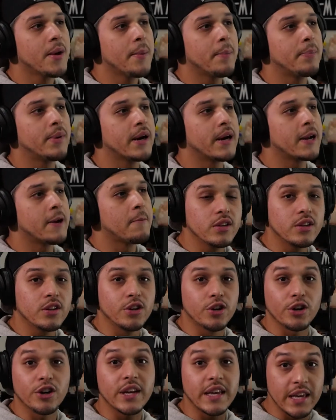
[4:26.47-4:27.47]
but
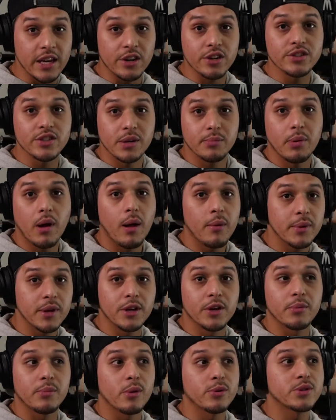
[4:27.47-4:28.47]
your ears are probably
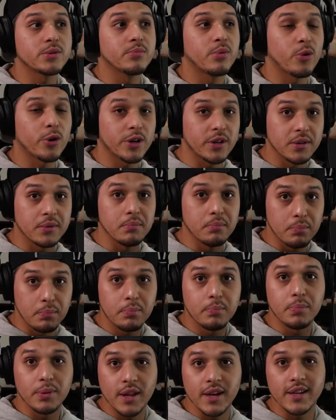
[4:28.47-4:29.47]
your most important
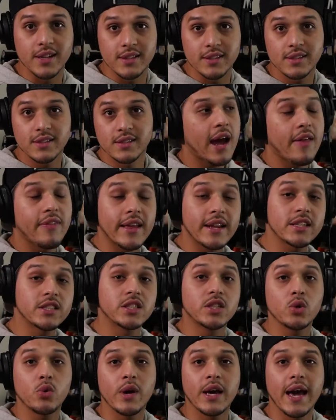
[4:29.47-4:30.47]
plugins. And then
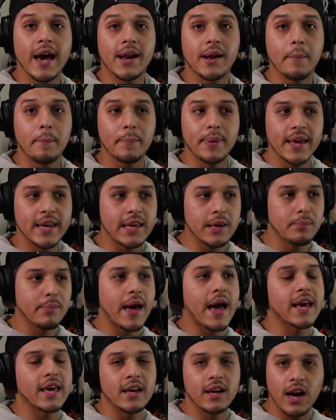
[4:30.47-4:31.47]
2, and kind of
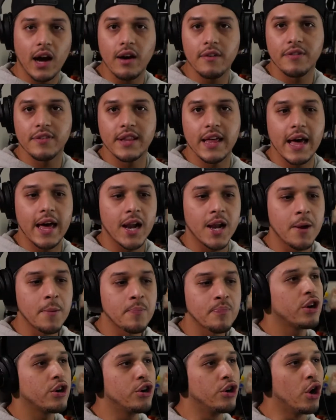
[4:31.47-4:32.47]
piggybacking off of that,
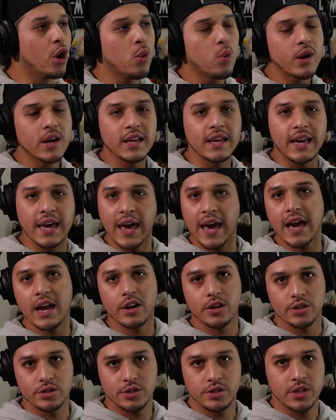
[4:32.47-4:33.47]
no one
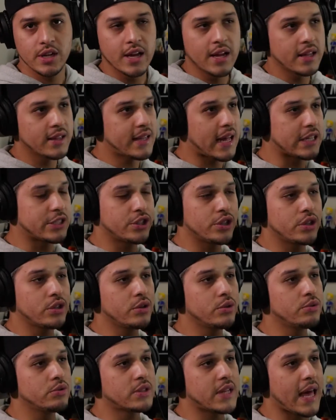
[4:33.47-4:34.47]
cares that she
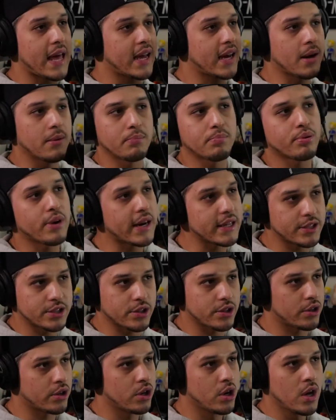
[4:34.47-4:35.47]
used a
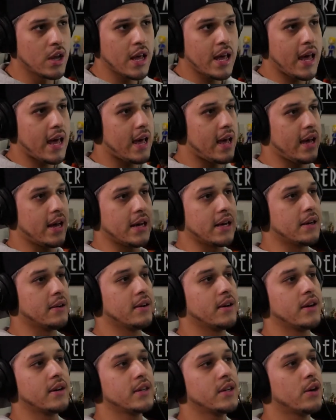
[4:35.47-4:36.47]
compressor,
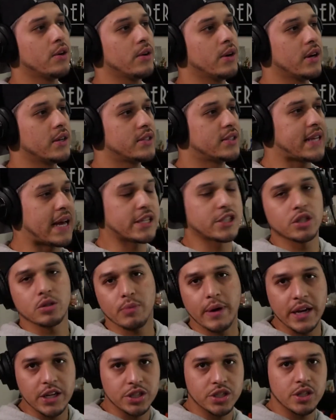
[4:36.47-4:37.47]
a
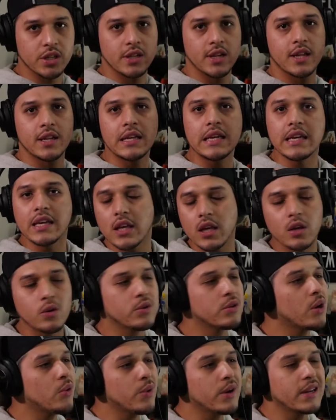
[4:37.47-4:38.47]
saturation and
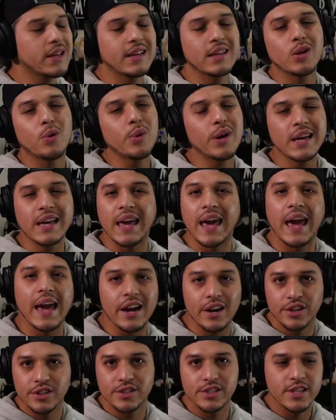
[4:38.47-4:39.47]
EQ. No one
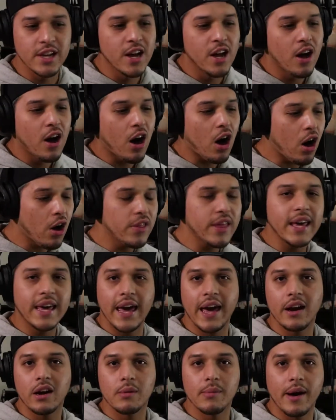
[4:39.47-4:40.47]
cares. All they
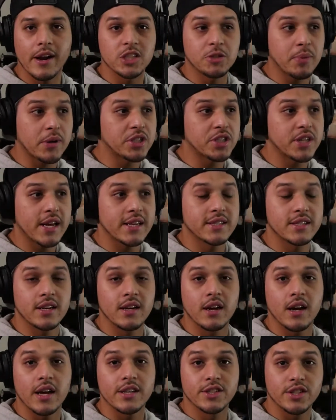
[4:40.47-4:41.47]
care about, especially as
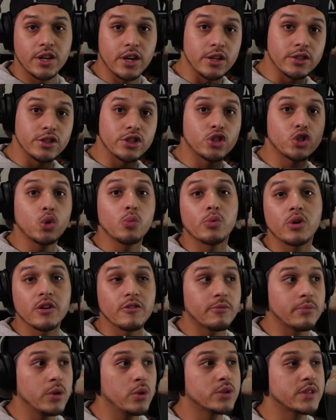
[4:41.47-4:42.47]
a consumer
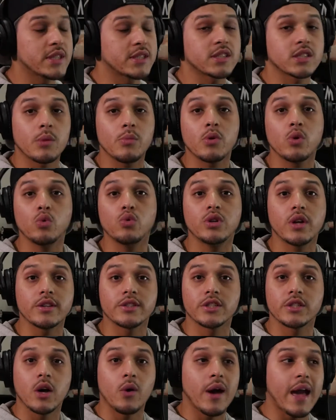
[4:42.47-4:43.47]
of music, someone who
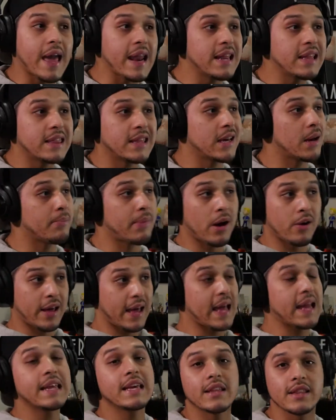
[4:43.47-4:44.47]
doesn't know anything about
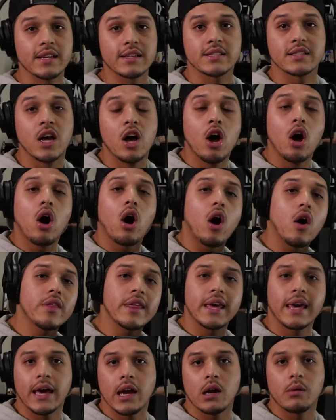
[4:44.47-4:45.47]
any of this, all
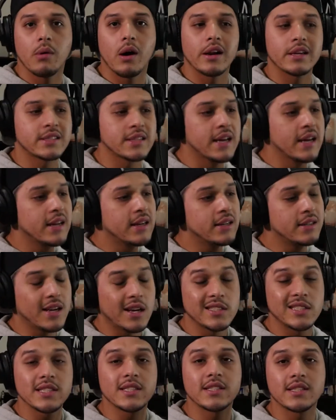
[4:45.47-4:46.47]
they care about is,
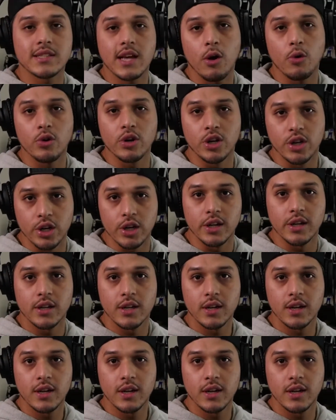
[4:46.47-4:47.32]
does it sound good?